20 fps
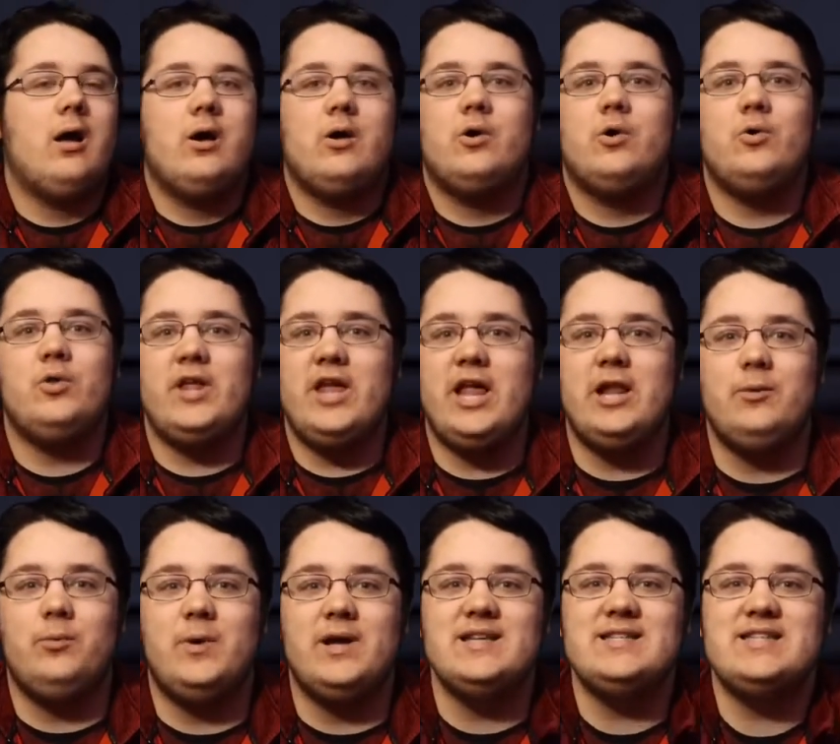who the
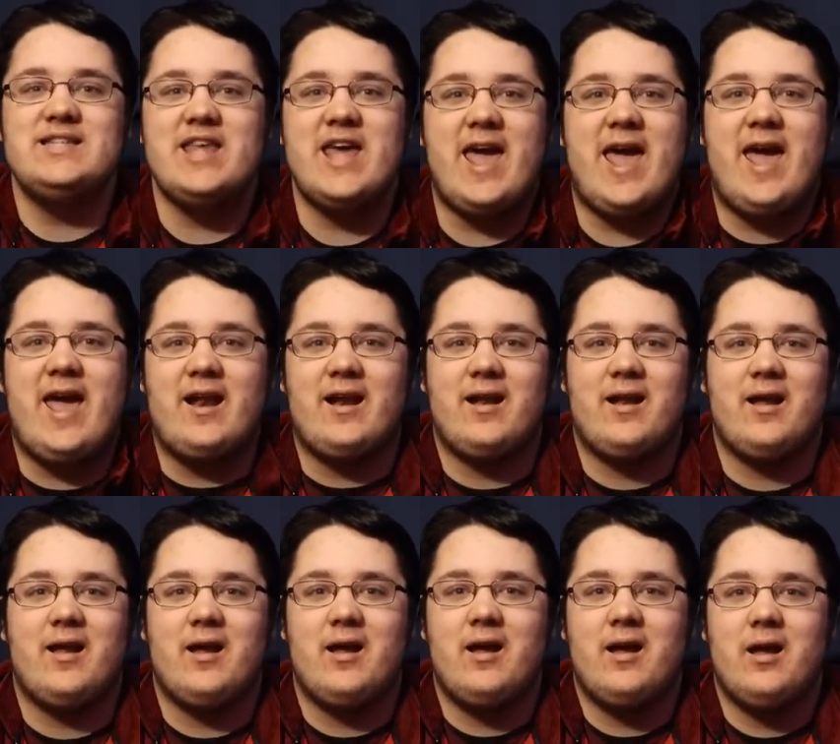hell was that?
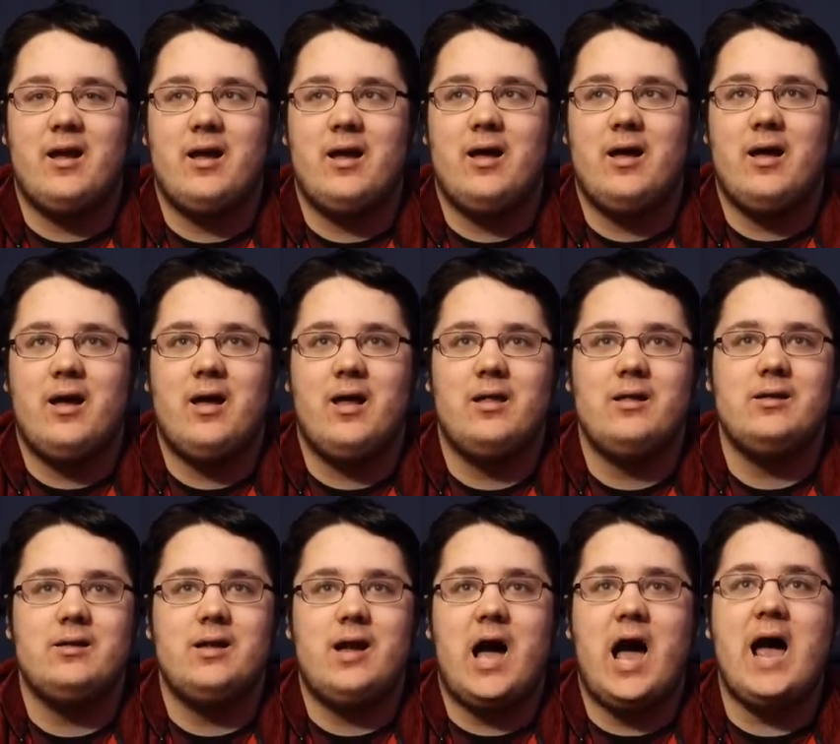
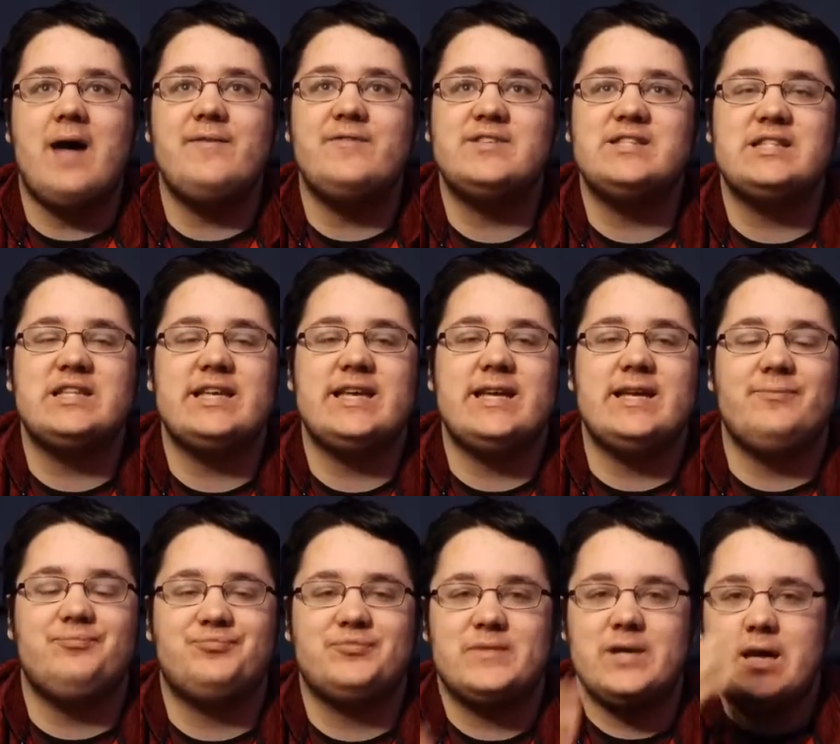
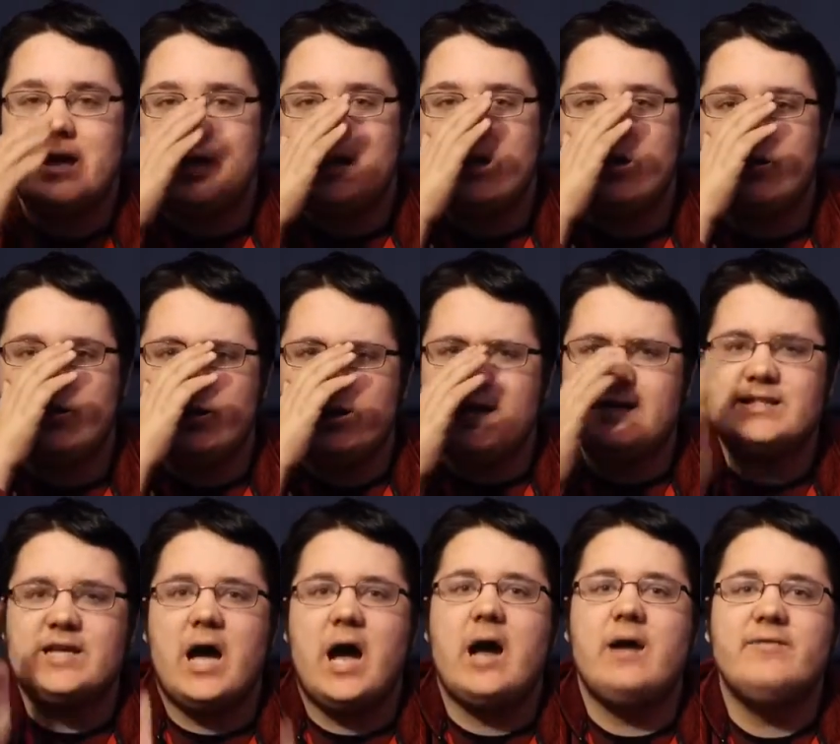Obviously,
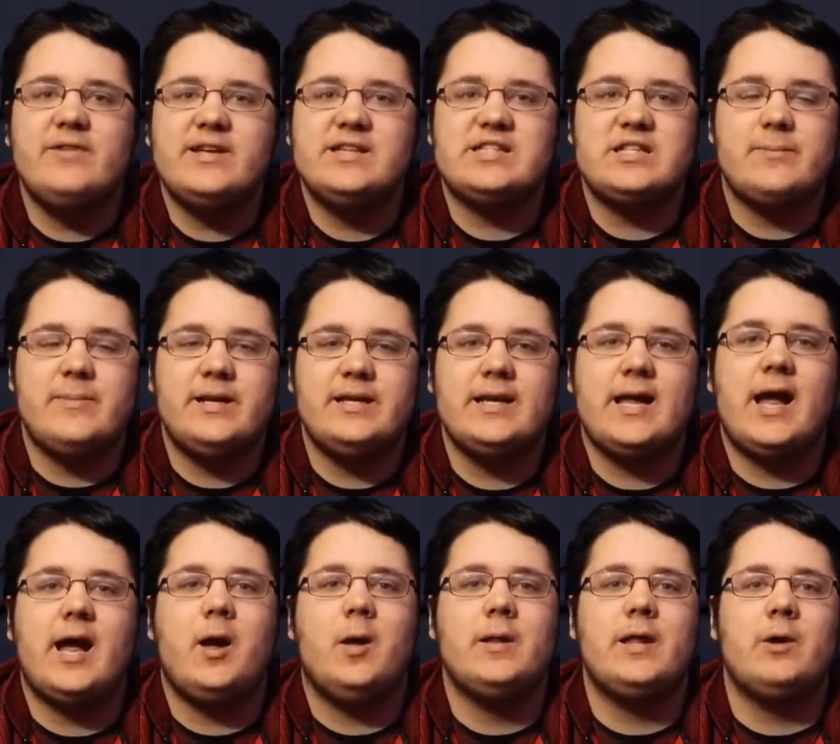it's obvious to me
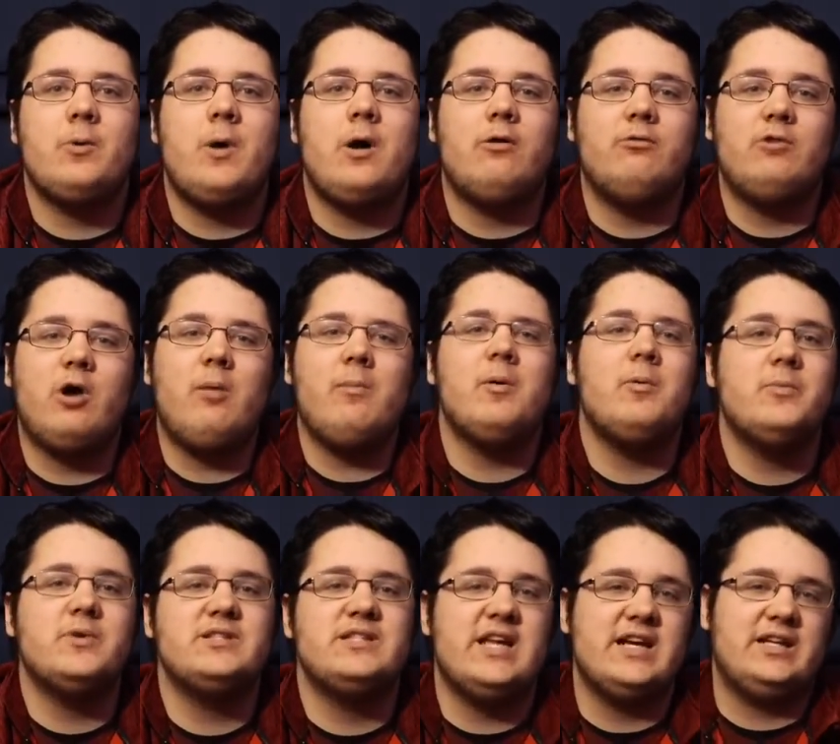now that while Roman
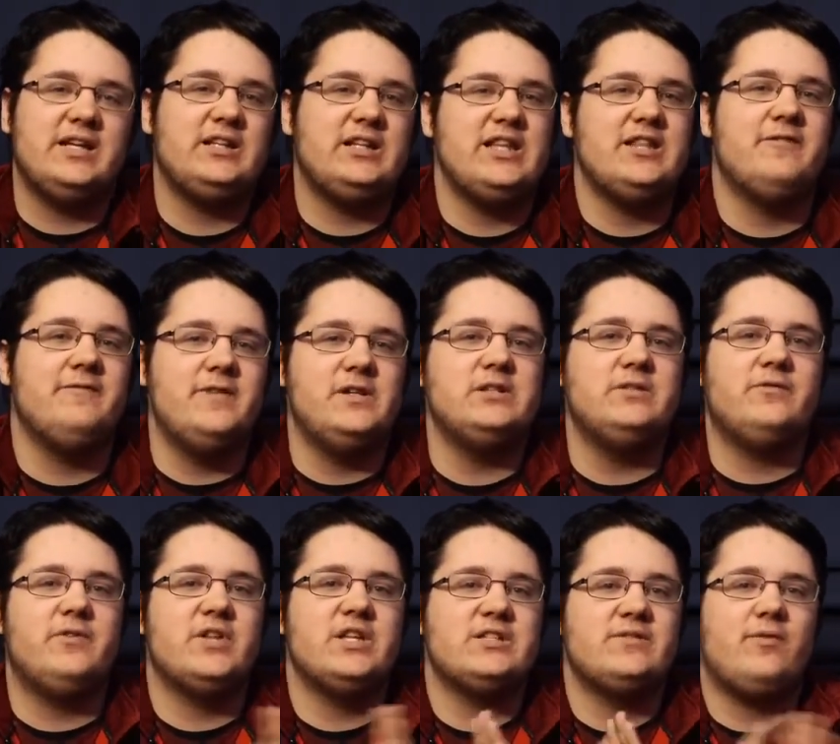was technically the villain
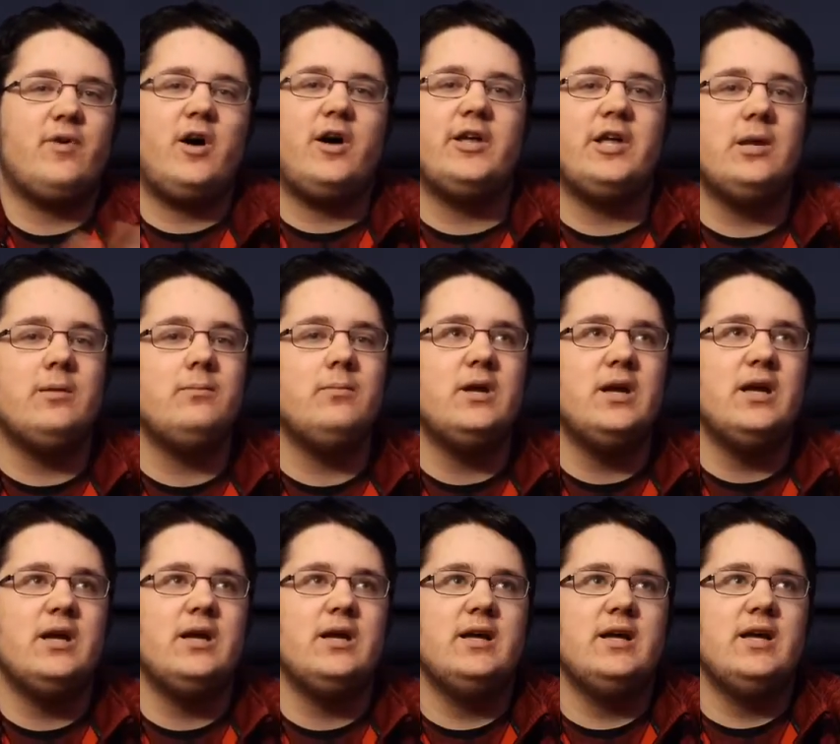for this volume,
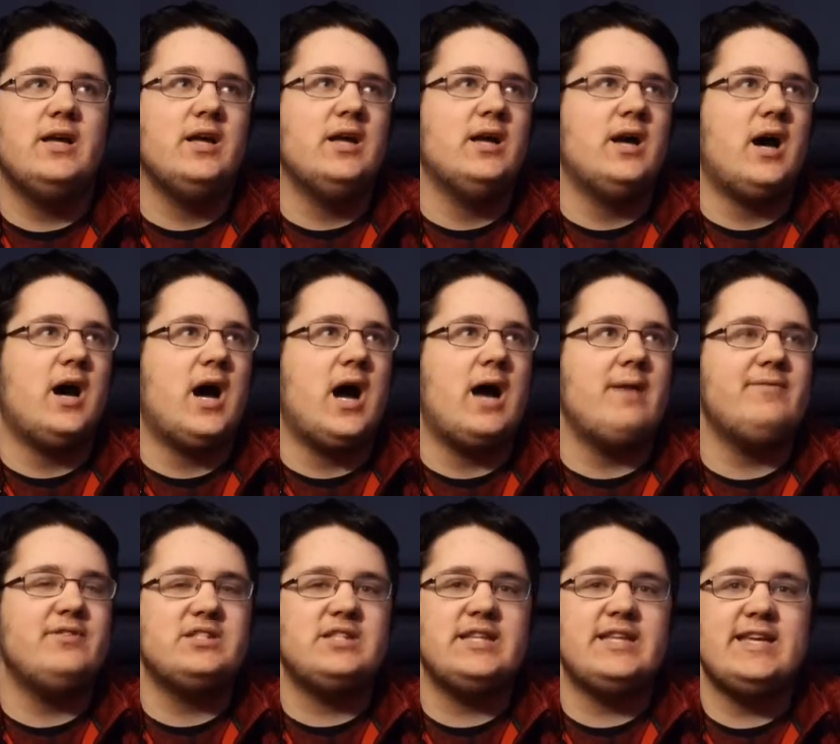
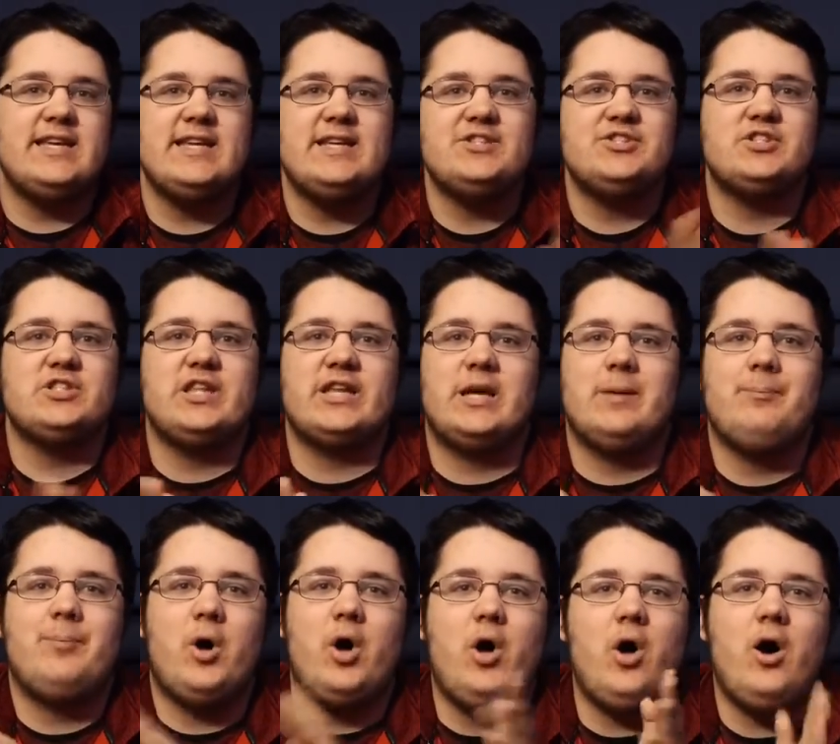obviously he's just like a
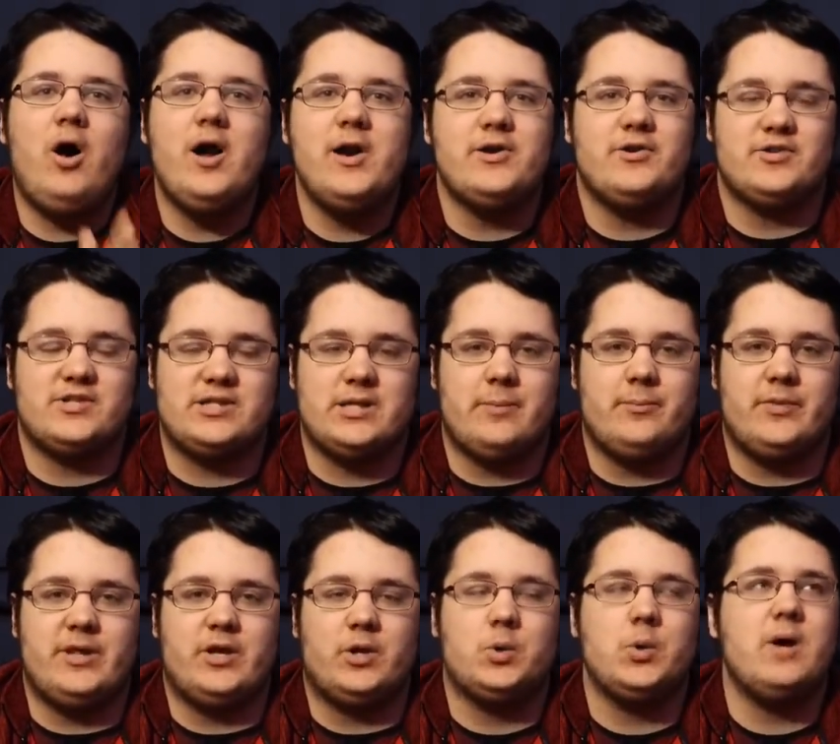pawn or
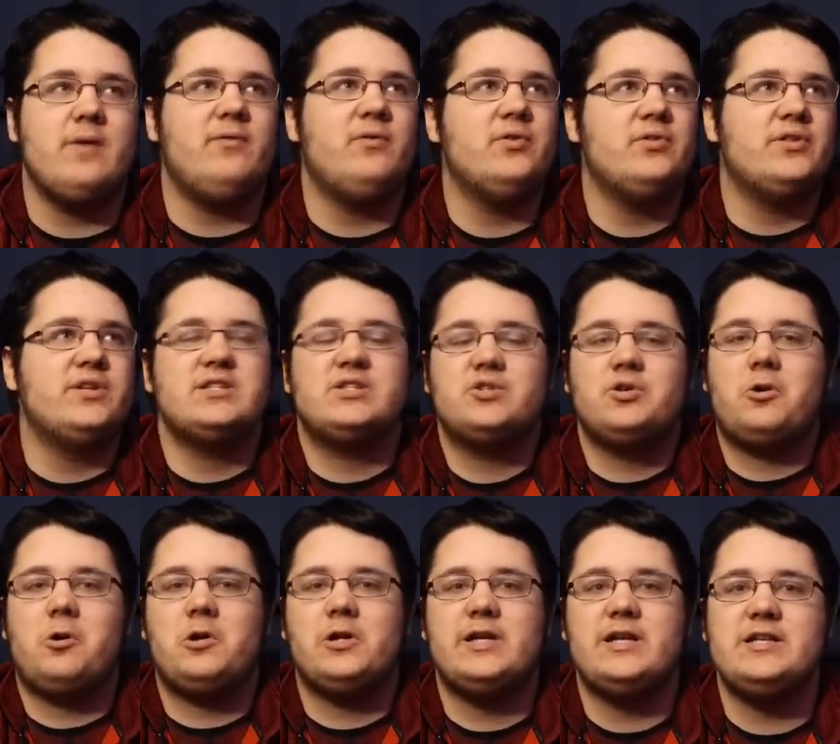something. Whoever this
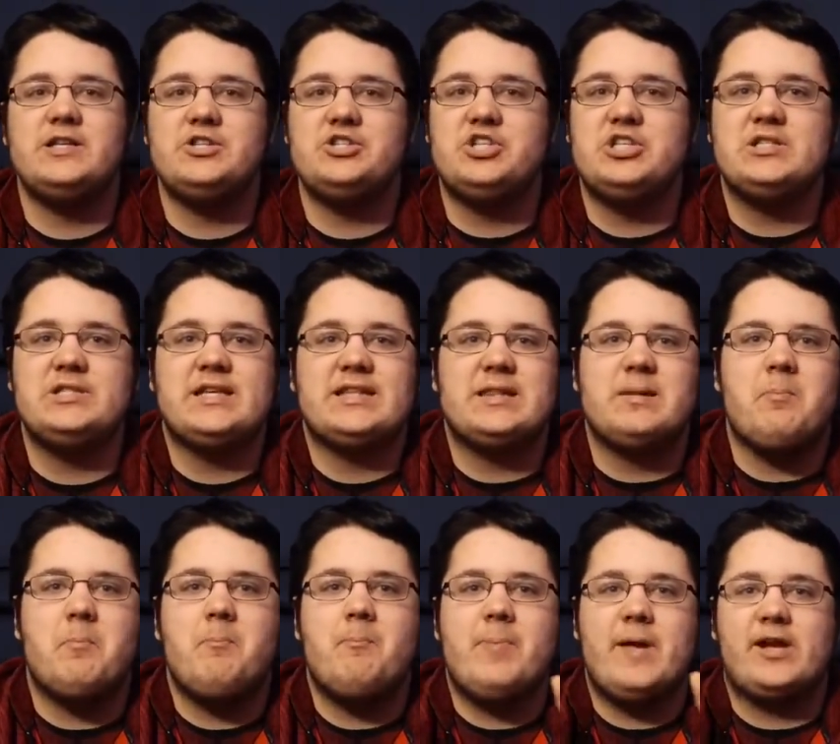girl is, she's like the
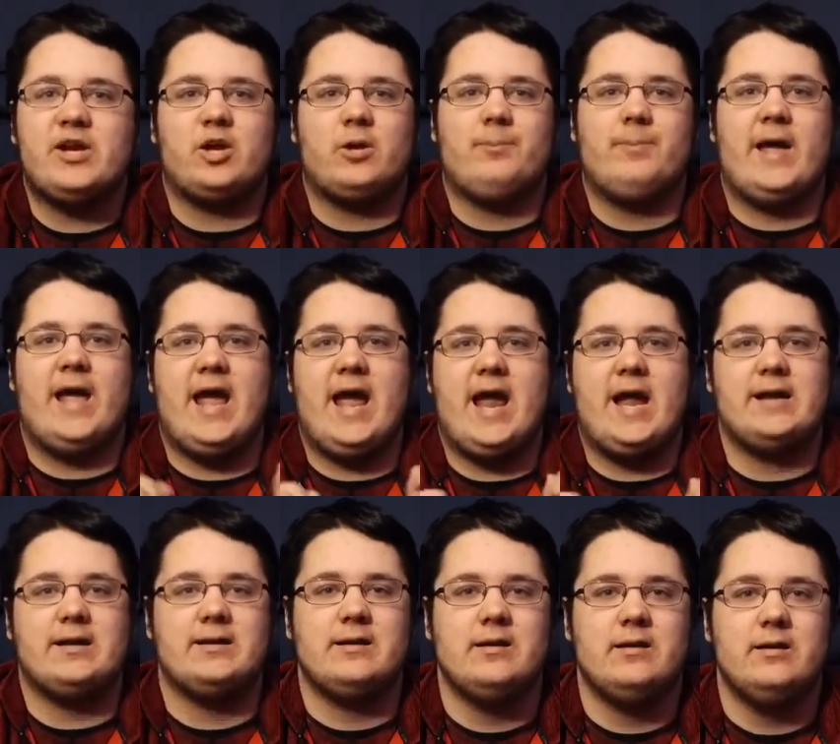bigger bad.